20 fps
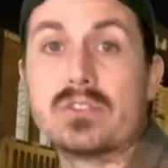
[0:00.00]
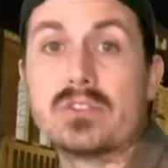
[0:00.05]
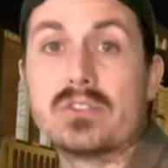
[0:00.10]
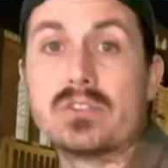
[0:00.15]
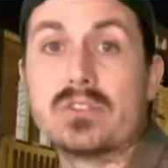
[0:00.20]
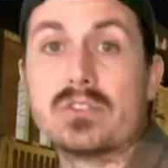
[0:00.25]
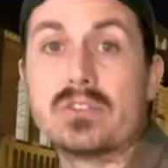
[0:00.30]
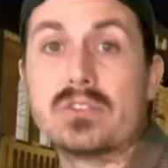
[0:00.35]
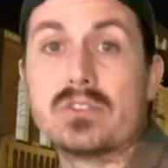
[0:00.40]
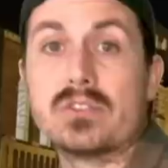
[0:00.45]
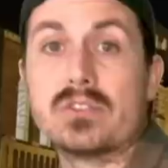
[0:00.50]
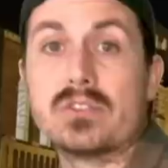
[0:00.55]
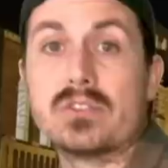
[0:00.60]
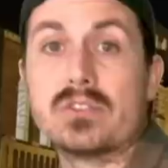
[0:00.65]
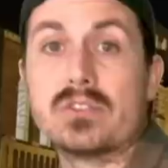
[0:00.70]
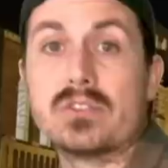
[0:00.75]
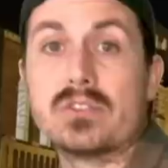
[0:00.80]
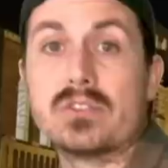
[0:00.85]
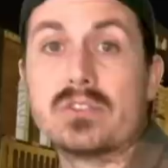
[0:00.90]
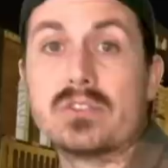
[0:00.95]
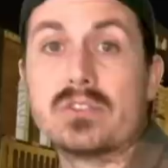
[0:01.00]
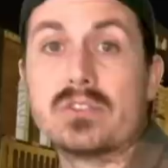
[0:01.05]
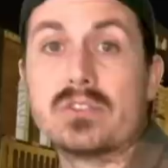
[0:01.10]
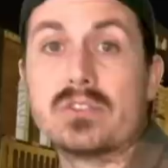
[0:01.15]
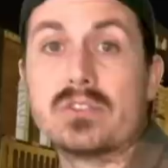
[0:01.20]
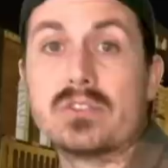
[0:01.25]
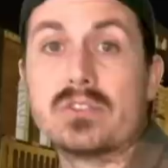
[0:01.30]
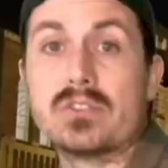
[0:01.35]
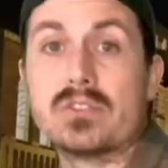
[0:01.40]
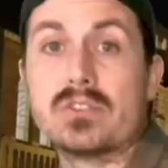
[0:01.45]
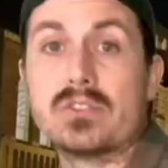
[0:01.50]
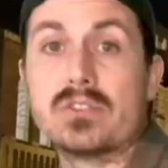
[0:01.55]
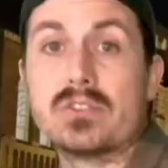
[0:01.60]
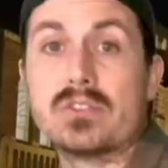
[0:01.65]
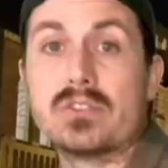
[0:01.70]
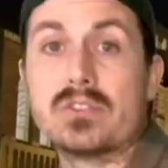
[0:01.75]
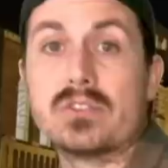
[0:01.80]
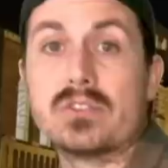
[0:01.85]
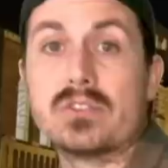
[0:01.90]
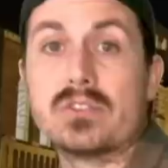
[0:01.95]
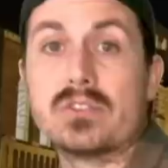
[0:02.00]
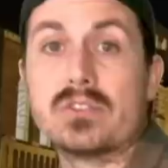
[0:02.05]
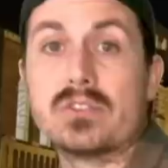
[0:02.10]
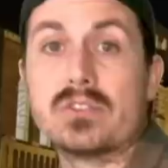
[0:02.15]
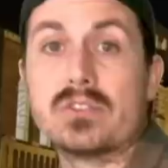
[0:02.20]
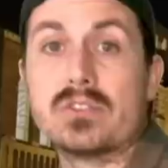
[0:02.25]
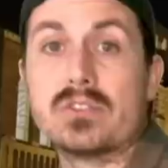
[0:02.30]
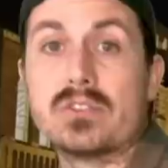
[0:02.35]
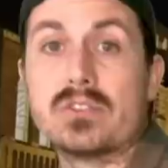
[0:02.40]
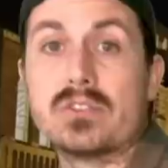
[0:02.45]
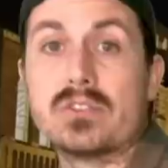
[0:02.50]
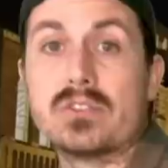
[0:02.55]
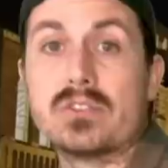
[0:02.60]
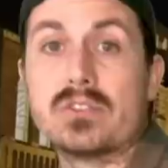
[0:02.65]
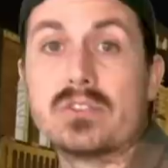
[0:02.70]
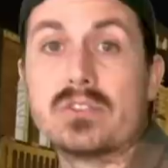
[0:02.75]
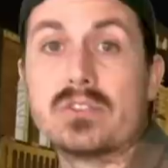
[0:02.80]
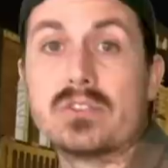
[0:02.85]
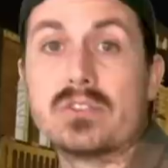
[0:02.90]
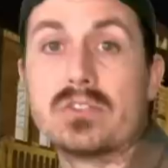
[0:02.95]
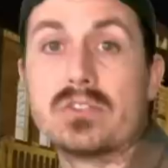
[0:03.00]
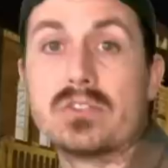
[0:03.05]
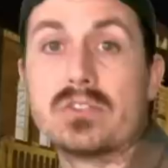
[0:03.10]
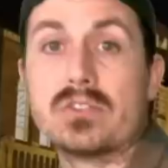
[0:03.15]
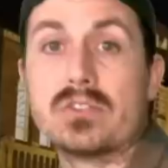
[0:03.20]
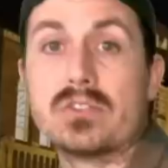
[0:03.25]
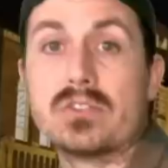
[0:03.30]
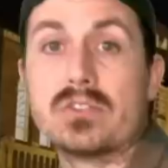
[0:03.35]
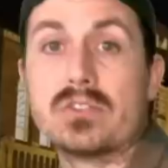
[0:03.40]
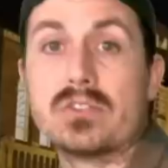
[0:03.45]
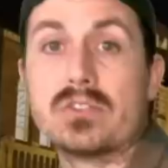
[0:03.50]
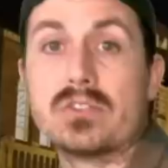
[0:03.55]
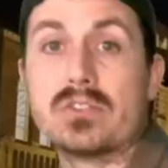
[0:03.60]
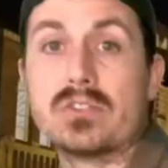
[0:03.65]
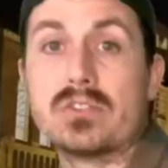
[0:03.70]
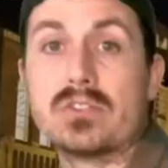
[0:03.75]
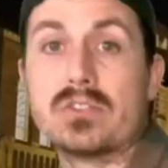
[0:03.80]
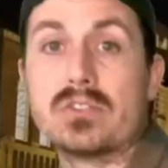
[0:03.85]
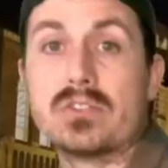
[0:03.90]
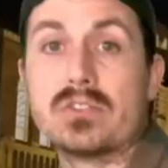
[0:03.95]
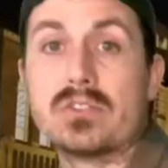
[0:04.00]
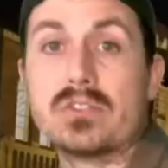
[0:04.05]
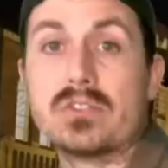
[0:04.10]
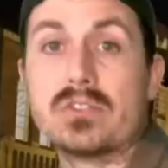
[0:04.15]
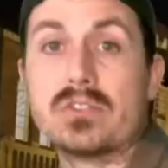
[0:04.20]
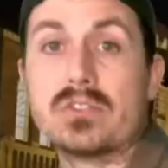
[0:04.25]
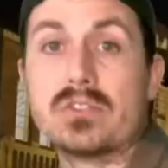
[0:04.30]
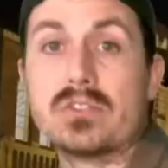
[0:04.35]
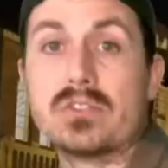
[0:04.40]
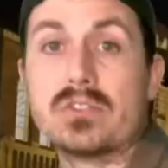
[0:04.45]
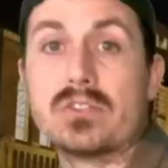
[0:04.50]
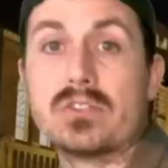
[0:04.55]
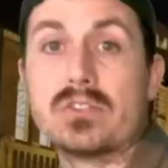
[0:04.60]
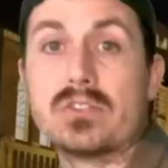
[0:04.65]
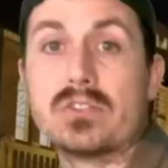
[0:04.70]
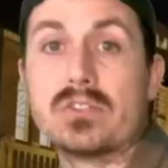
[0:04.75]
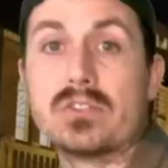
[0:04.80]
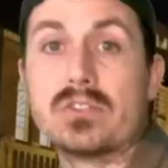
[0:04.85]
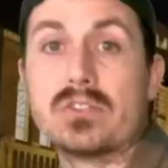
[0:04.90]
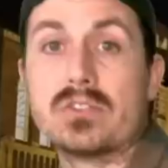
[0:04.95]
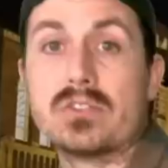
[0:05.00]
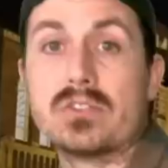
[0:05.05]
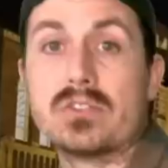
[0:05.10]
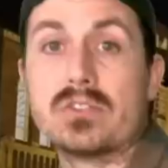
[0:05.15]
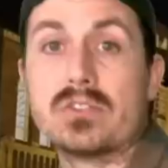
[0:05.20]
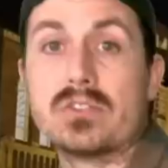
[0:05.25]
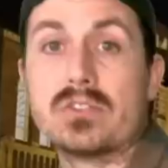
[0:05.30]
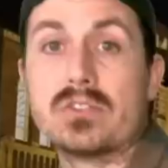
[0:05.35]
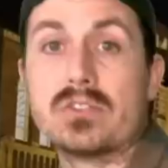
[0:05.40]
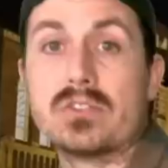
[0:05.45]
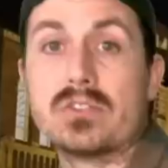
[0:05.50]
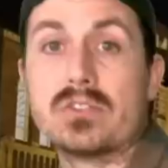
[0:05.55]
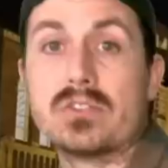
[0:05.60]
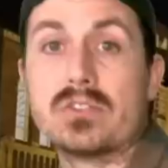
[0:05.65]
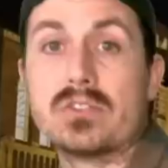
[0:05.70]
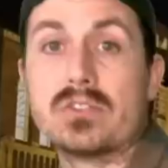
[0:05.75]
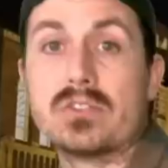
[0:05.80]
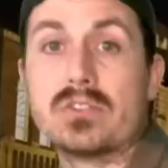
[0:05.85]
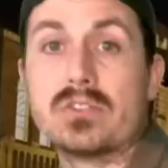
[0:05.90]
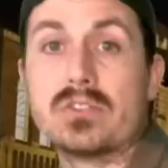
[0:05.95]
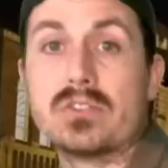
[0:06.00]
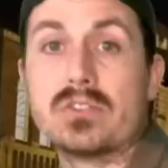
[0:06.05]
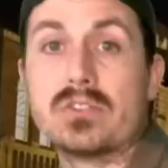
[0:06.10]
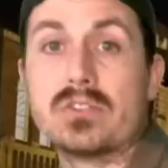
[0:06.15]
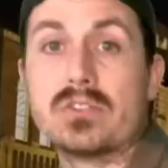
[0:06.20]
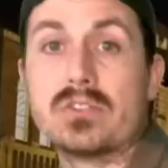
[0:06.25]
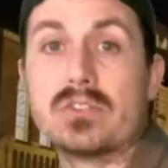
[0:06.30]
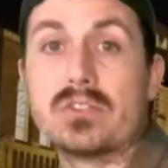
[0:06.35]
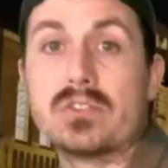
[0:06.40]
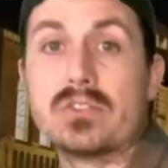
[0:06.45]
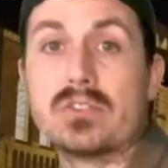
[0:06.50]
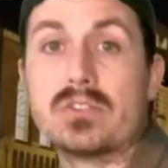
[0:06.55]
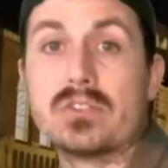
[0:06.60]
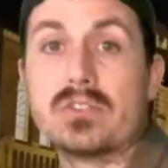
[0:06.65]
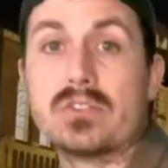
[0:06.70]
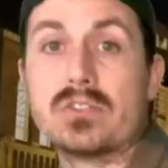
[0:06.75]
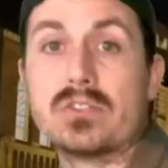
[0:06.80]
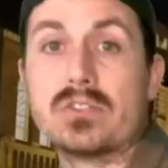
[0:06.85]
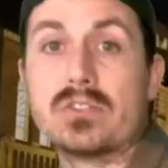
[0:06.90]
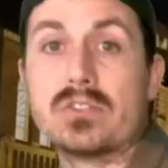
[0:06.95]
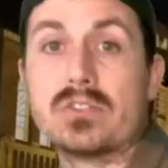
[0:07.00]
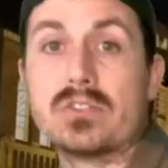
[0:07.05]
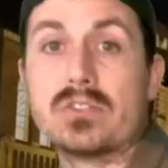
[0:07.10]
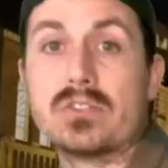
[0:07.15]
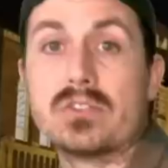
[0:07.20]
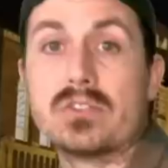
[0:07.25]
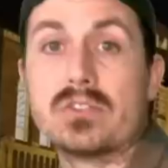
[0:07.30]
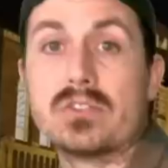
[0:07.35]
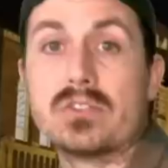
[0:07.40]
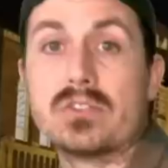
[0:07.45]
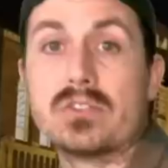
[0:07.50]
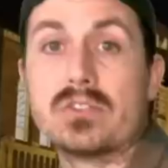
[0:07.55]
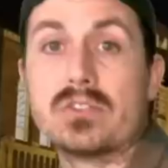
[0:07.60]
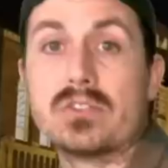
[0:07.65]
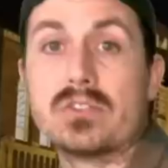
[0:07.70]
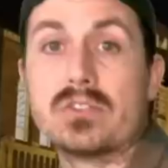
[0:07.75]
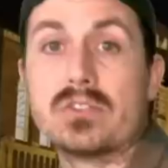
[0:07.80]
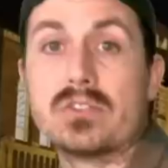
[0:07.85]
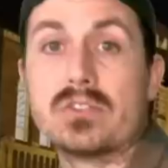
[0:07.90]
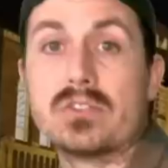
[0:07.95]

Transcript: No words are spoken by the person on screen.